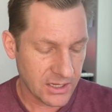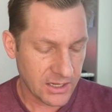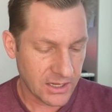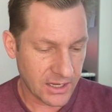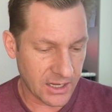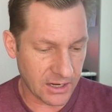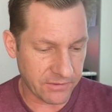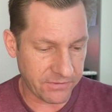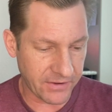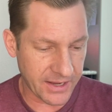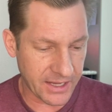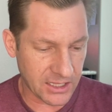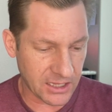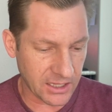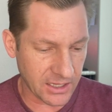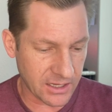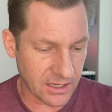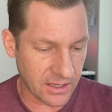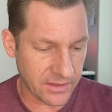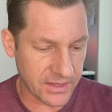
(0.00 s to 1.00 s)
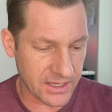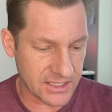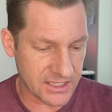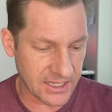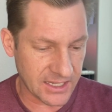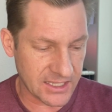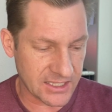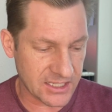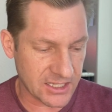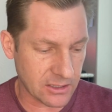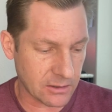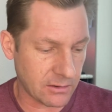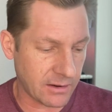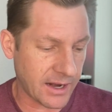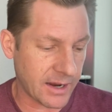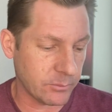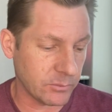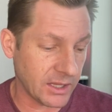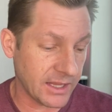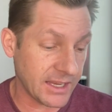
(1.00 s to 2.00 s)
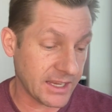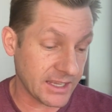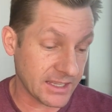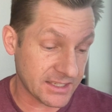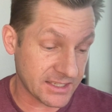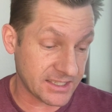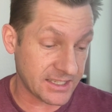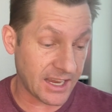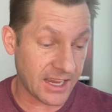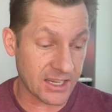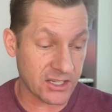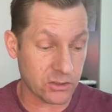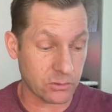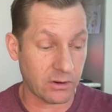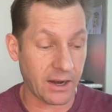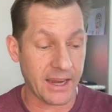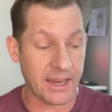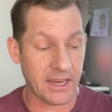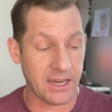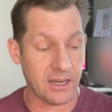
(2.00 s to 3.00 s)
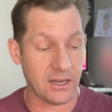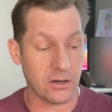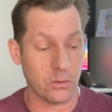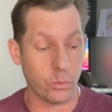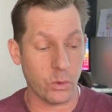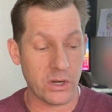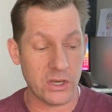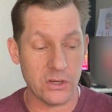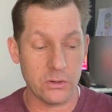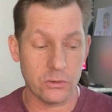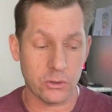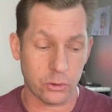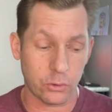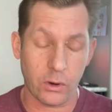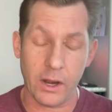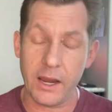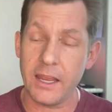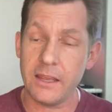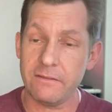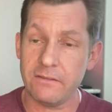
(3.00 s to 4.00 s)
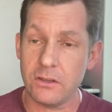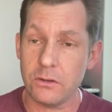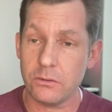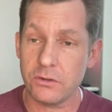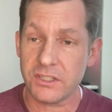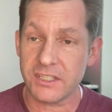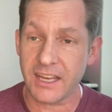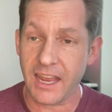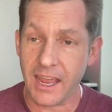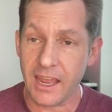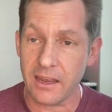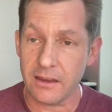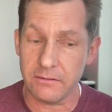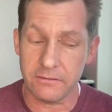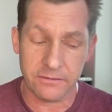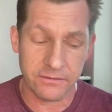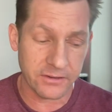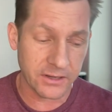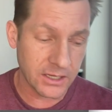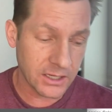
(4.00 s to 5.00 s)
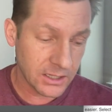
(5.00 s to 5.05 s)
And if I click on this Instagram link, it says right here, when you crave, you save.